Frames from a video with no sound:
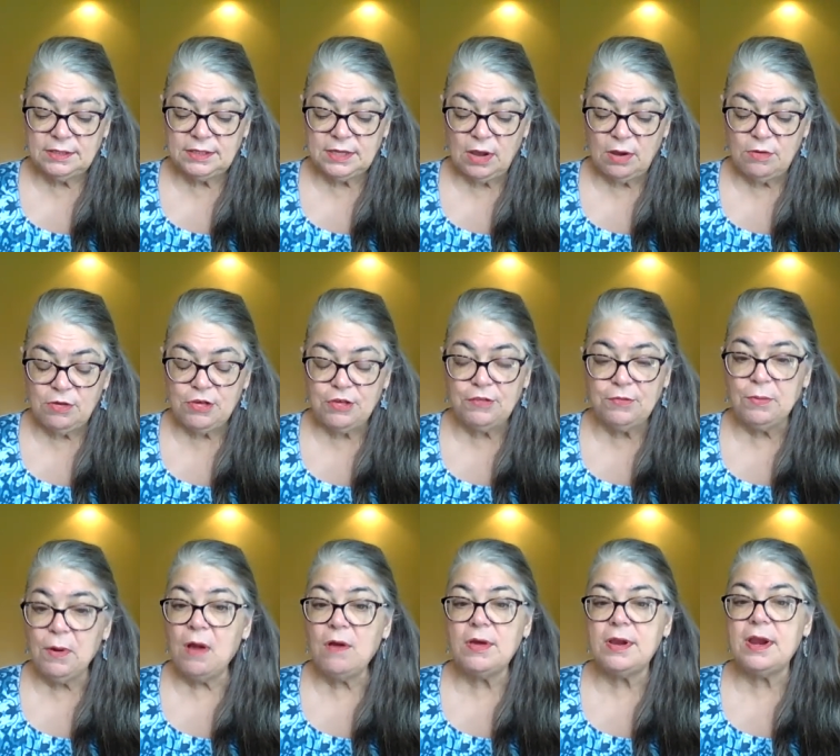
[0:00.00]
So
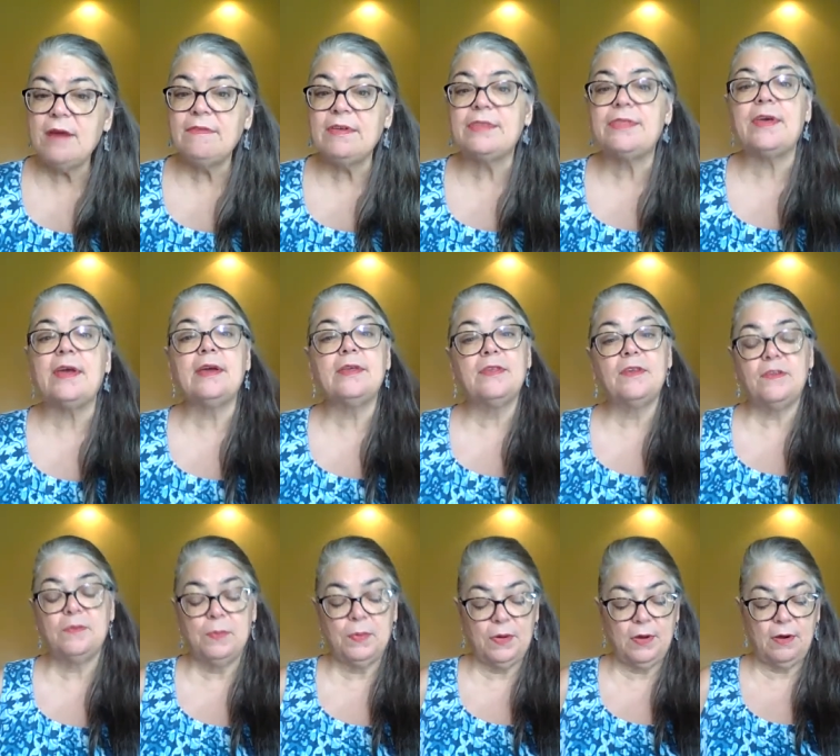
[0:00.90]
she's wrong on everything in
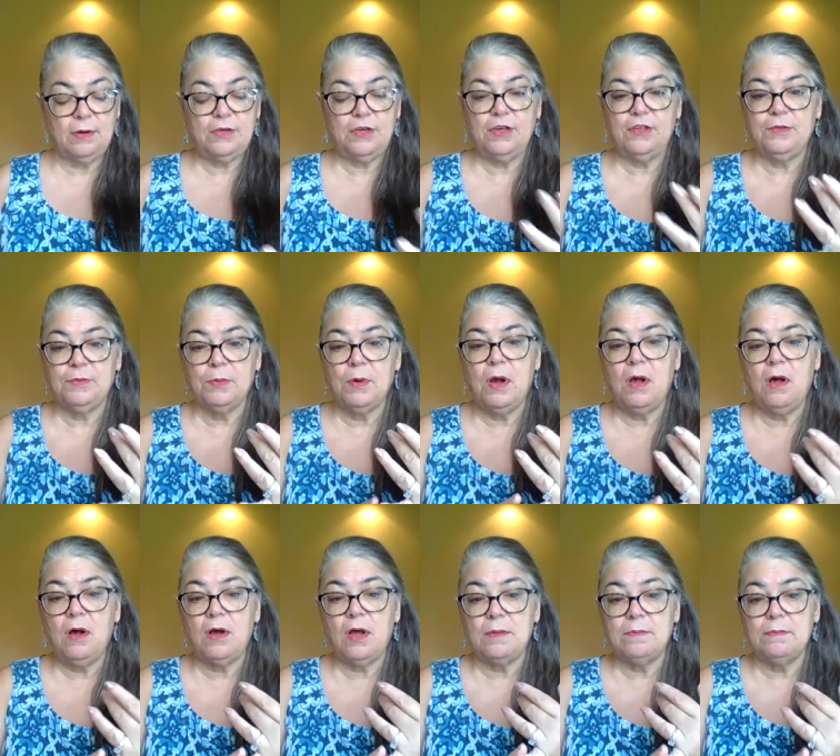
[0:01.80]
this book. She's
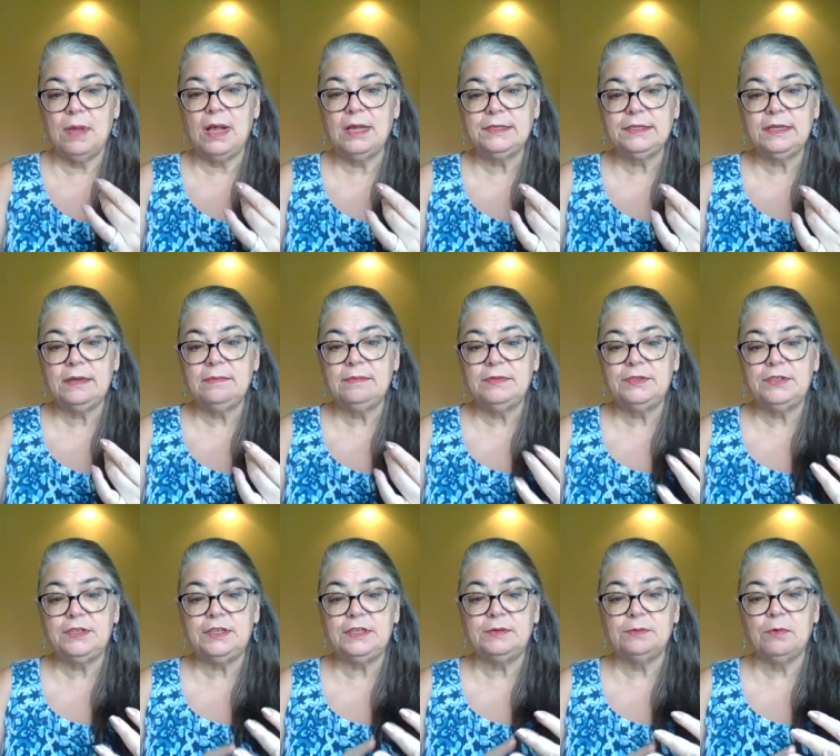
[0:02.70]
wrong on
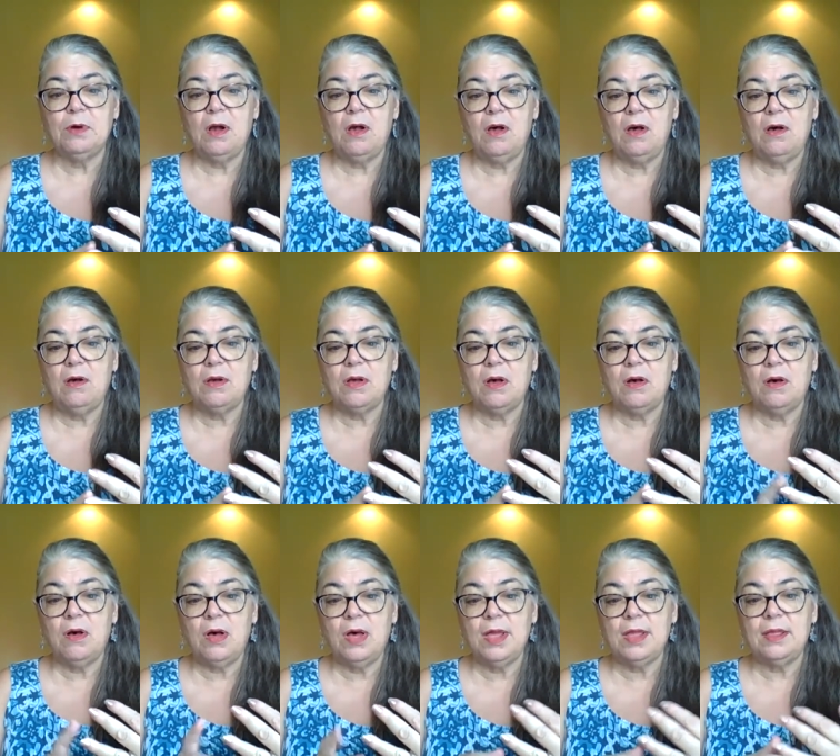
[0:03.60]
Muslims. She's wrong
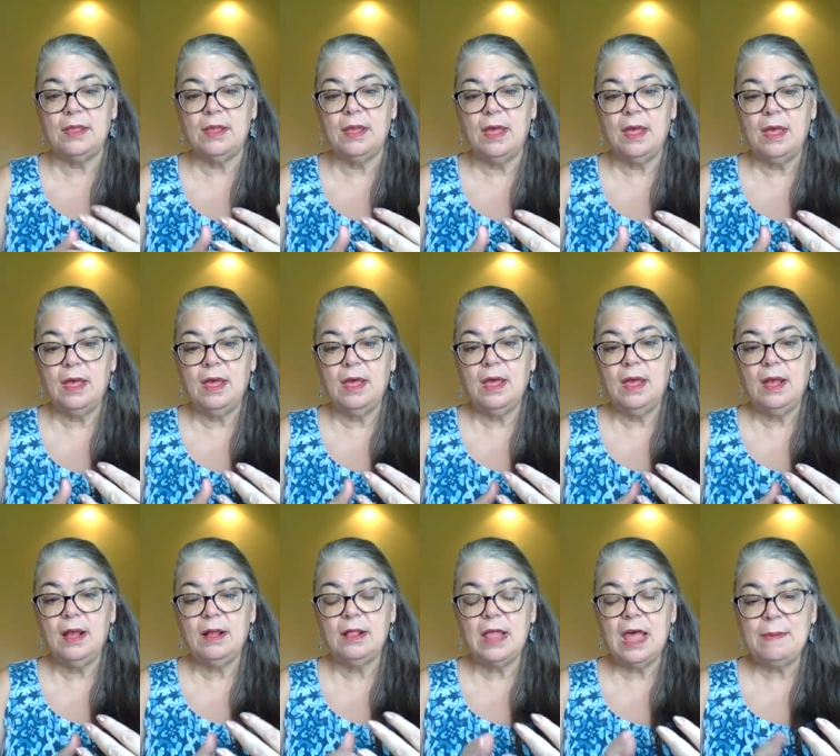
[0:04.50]
on
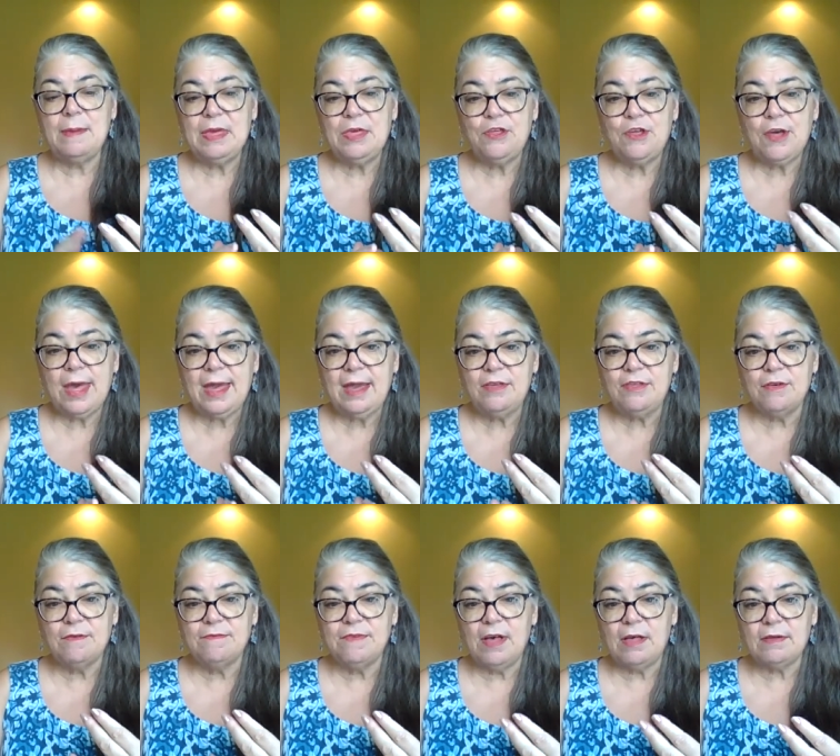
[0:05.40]
climate
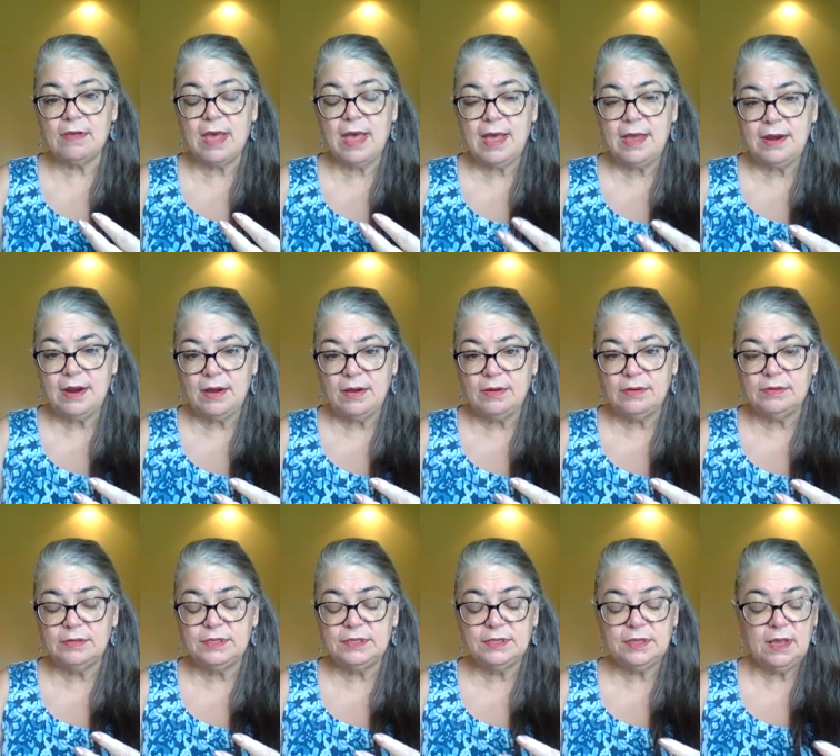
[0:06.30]
change and
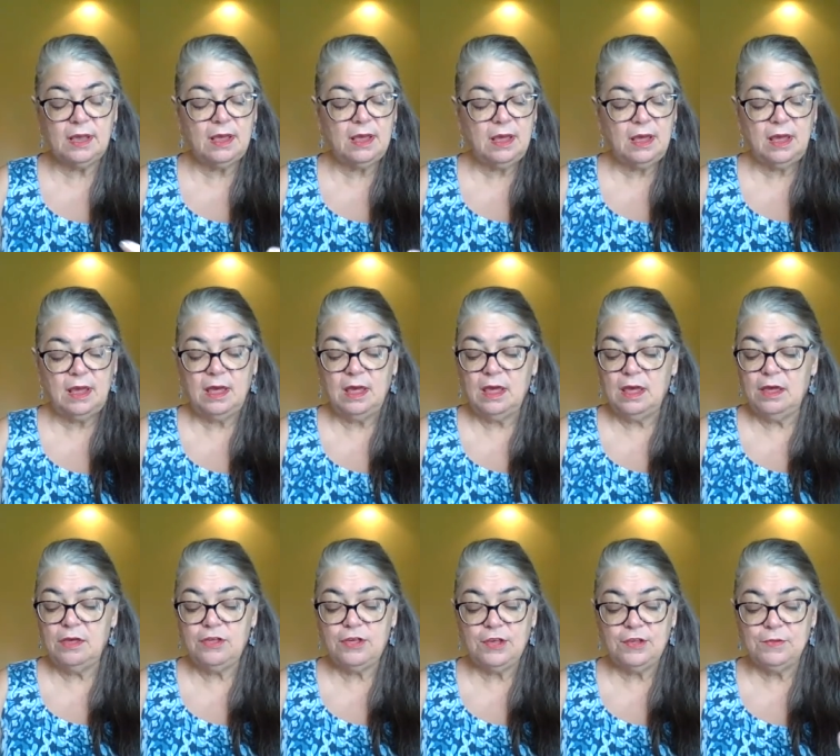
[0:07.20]
volcanoes.
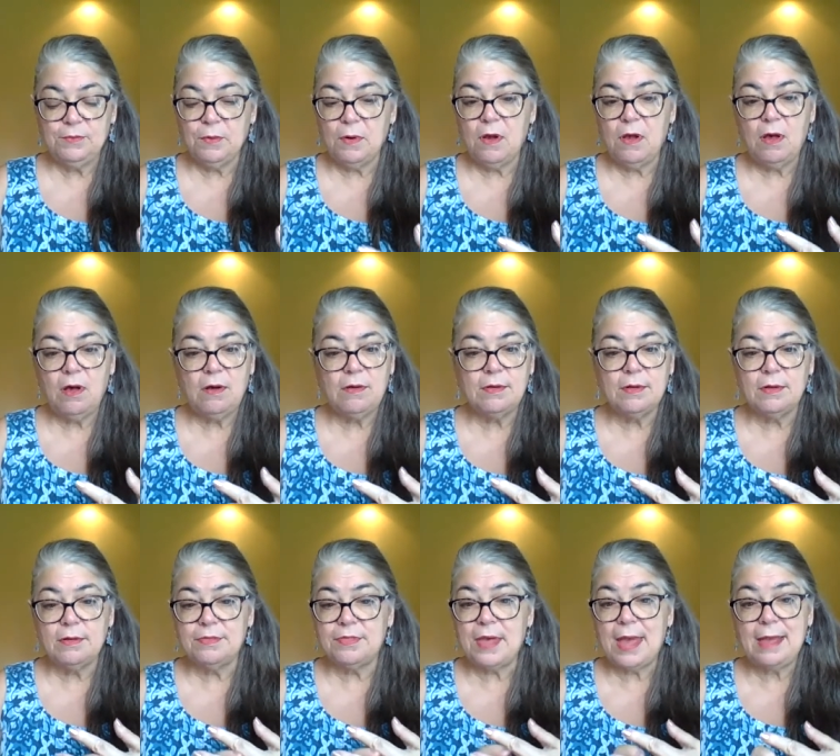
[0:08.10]
She's
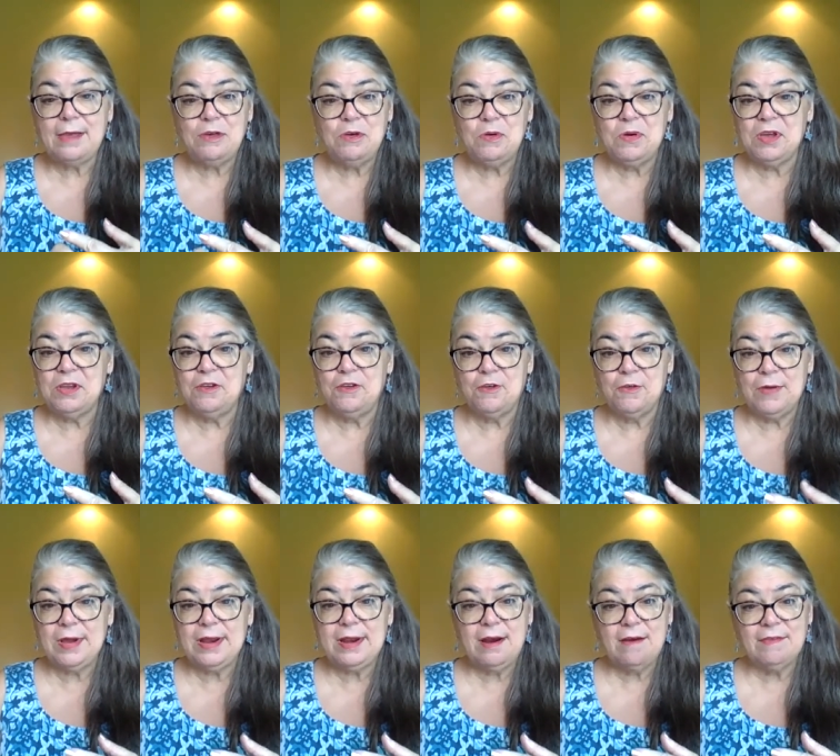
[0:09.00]
wrong that you can
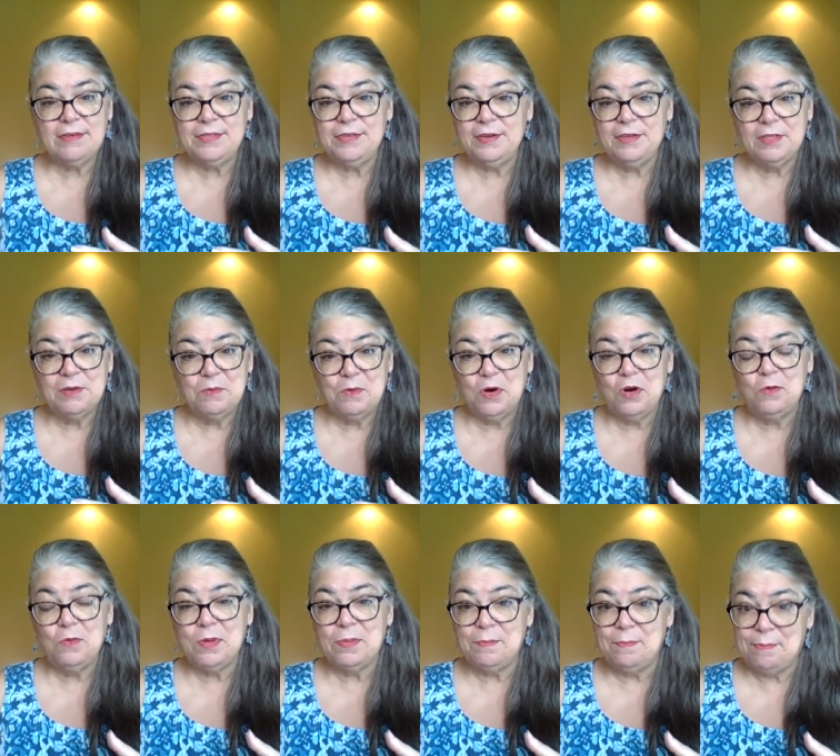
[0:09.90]
treat everything in the
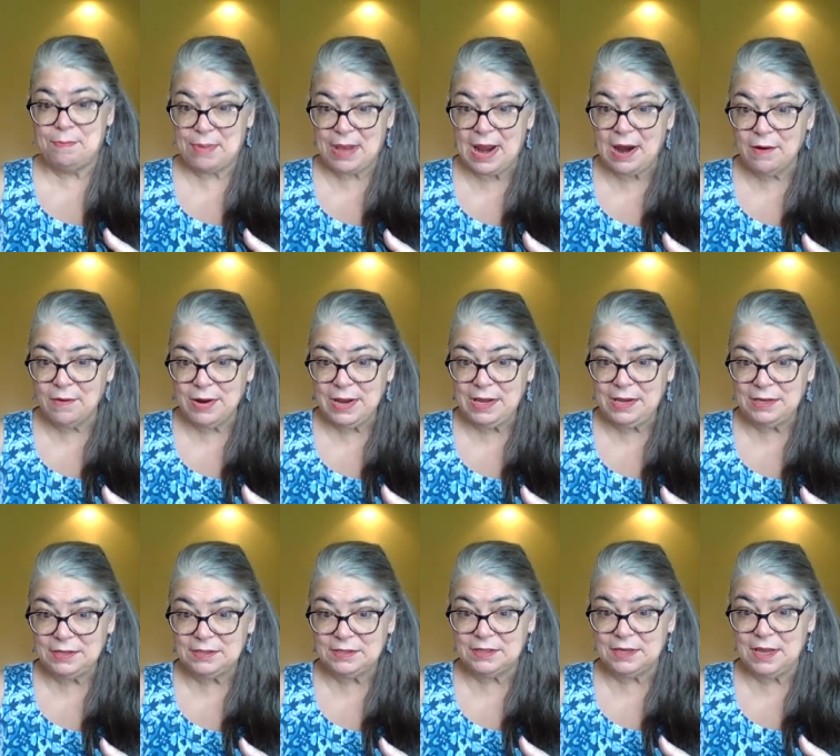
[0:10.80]
world with
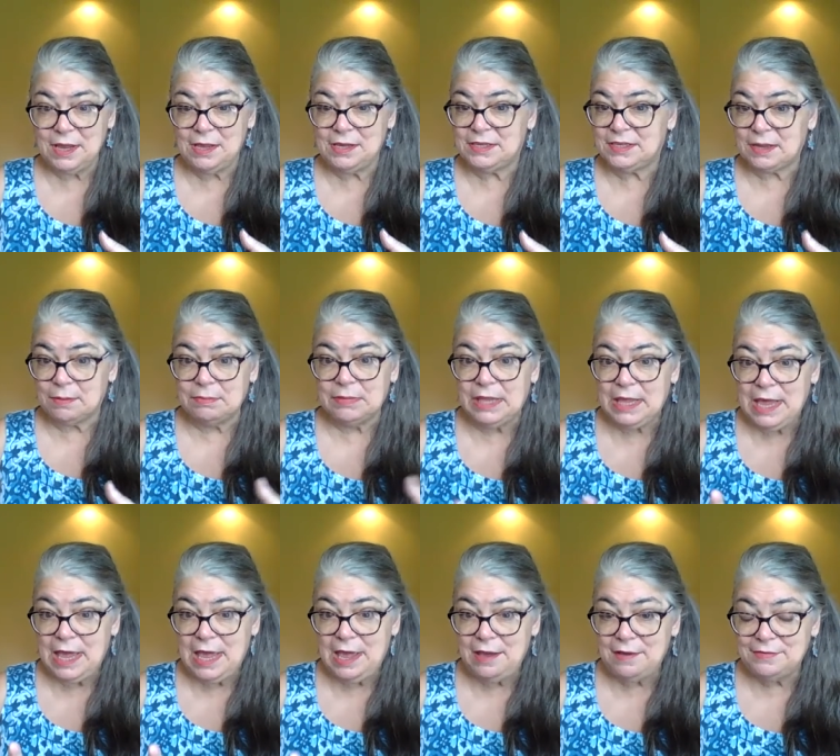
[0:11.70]
berries and some
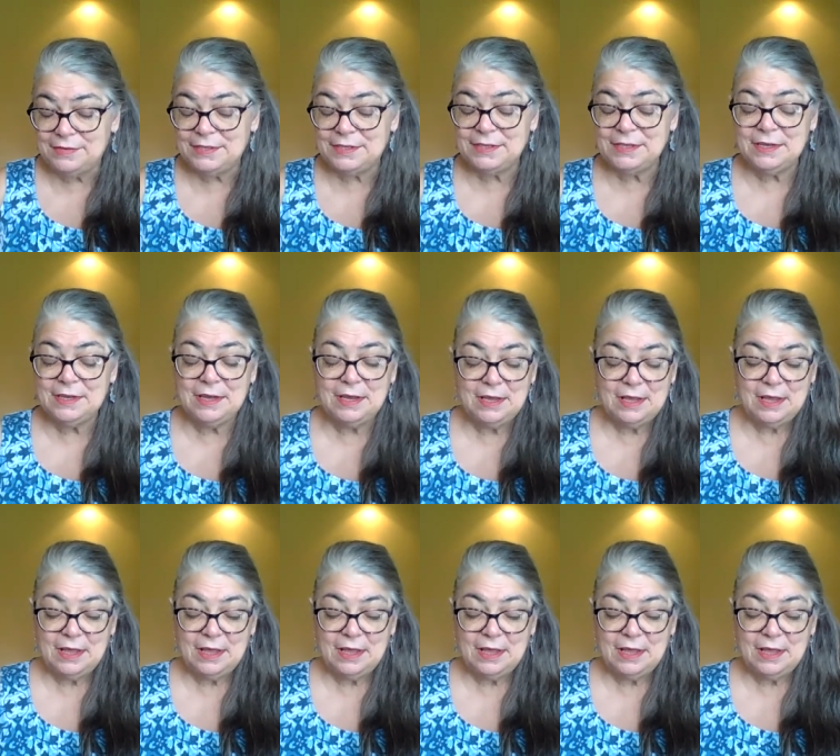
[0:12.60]
leaves.